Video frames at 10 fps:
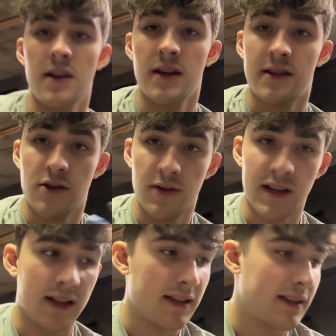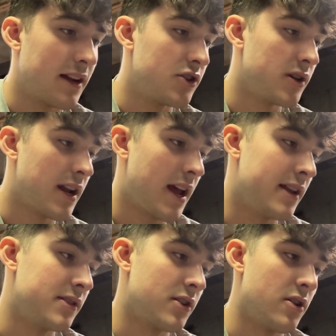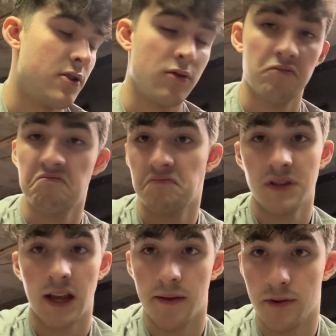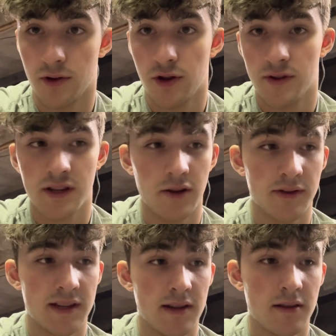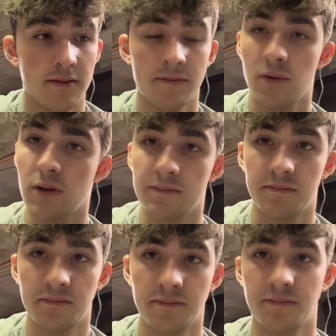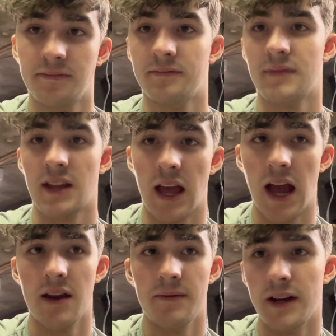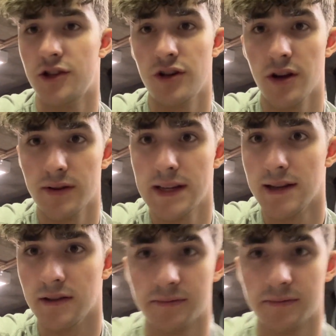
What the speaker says: series on this engine, and so if you're curious to go see, well, I invite you to go see.